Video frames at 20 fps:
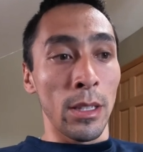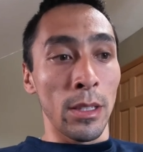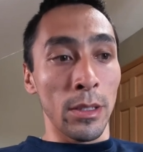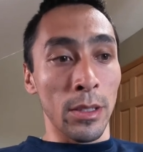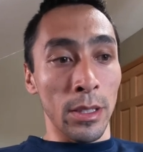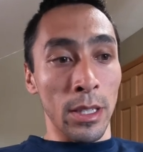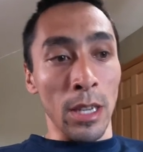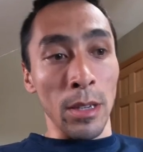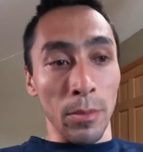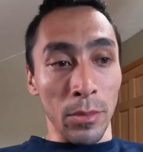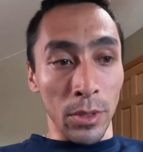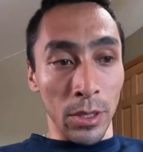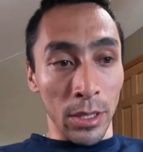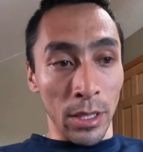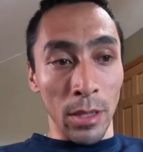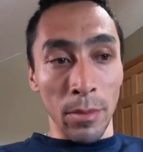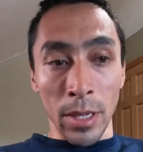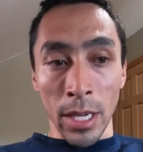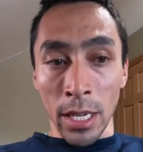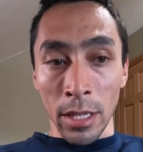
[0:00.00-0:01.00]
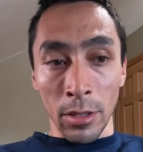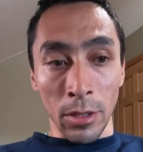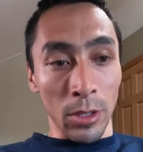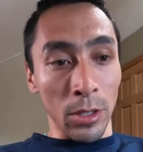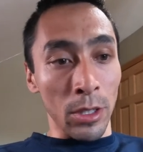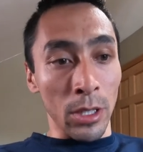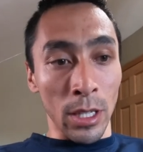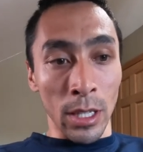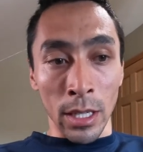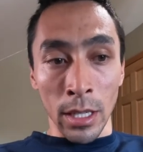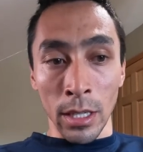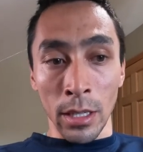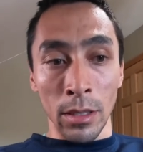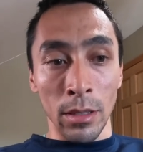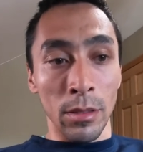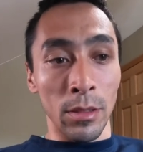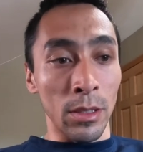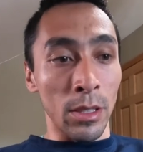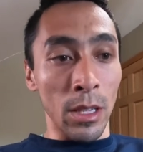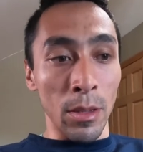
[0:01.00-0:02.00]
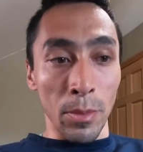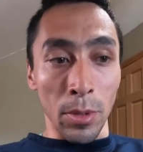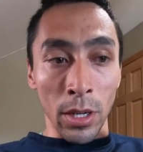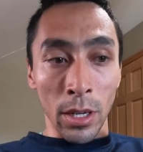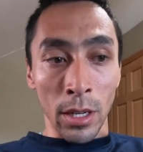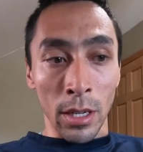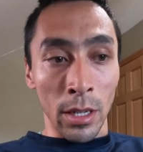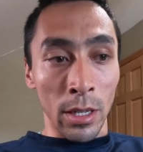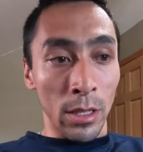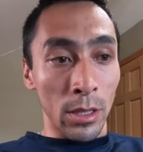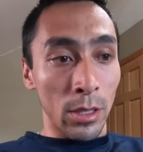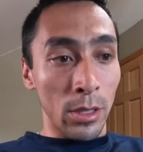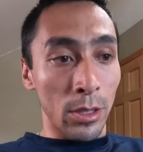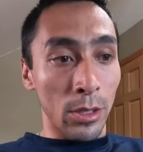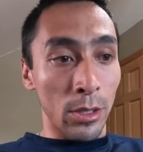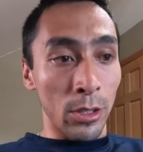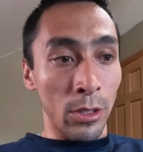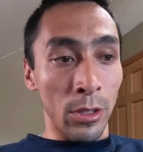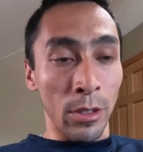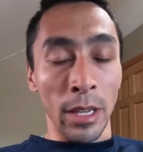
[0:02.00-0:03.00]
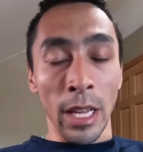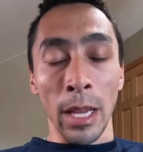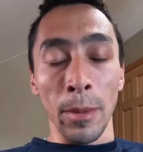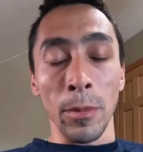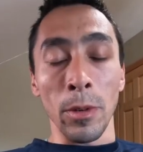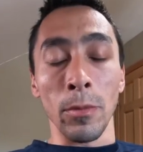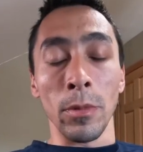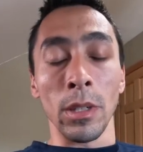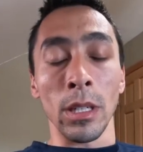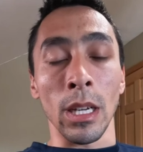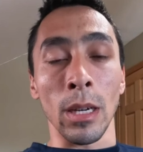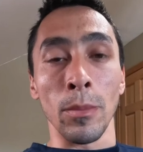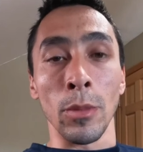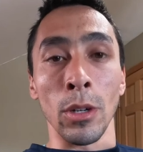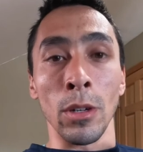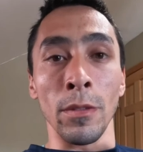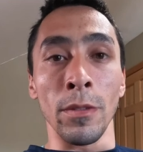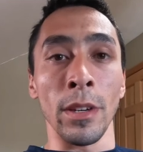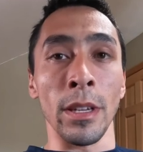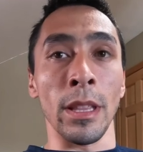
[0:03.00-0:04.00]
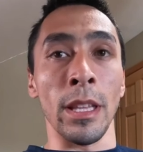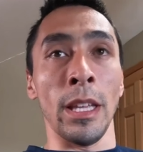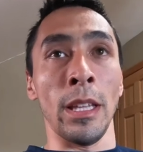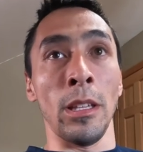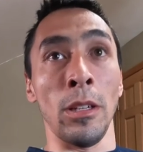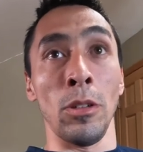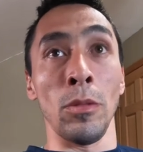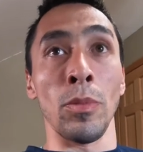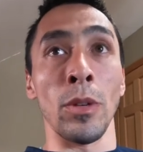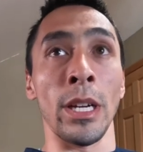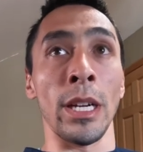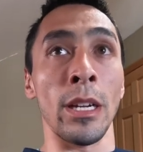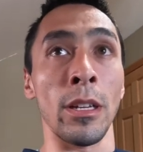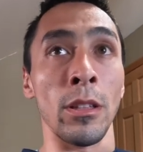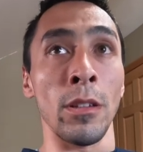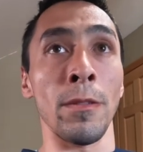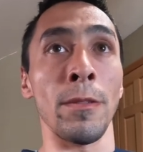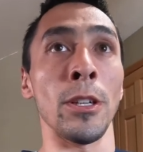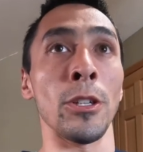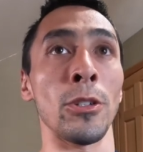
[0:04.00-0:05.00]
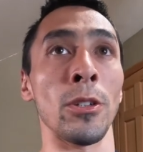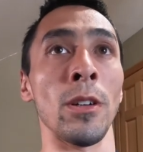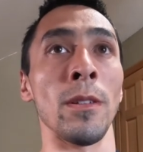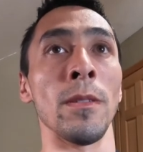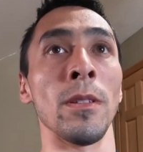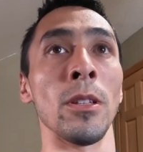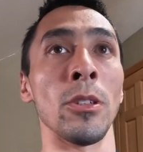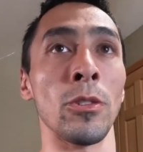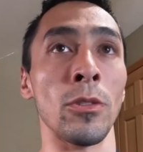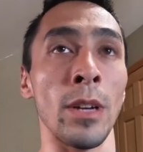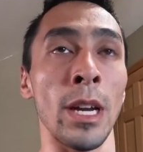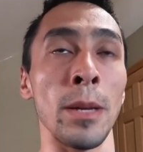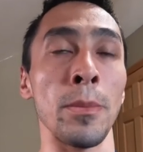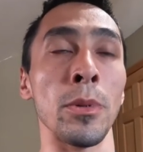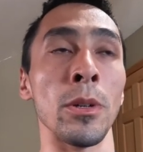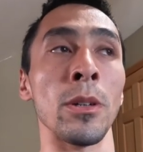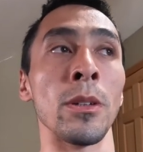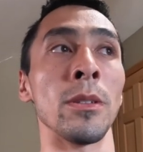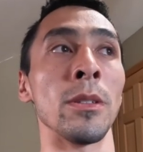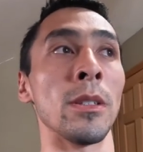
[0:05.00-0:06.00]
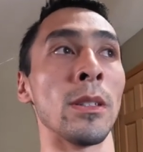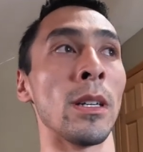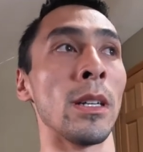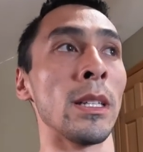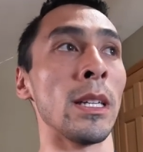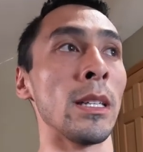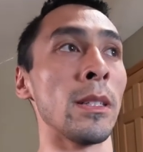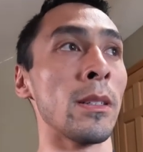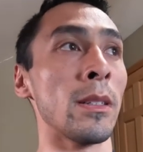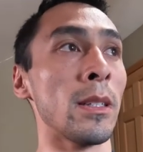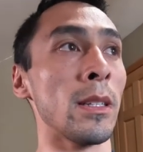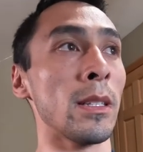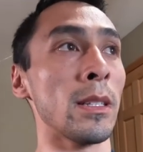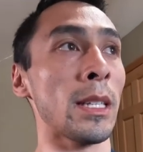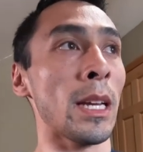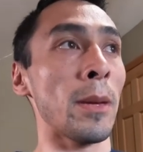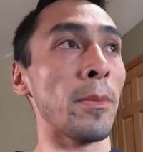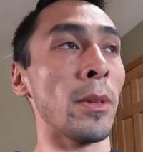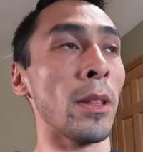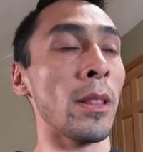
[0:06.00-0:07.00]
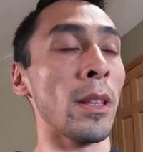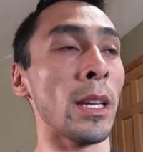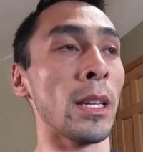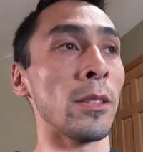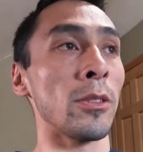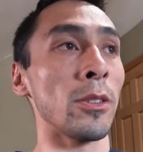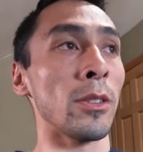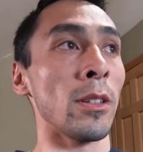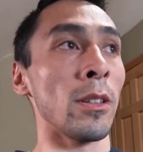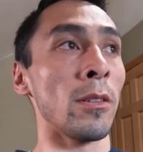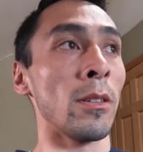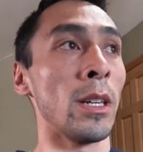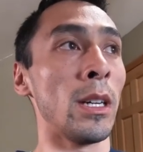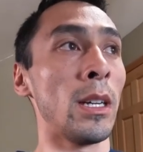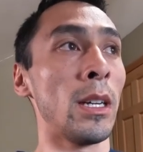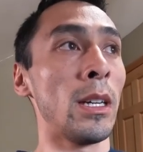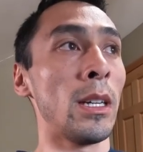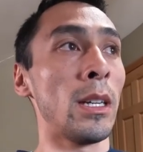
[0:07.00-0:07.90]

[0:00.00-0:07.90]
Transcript: scup, sea bass, tautog, sea perch, you name it, will come over, and then it'll bring other fish over, the stripers and all that type of thing. So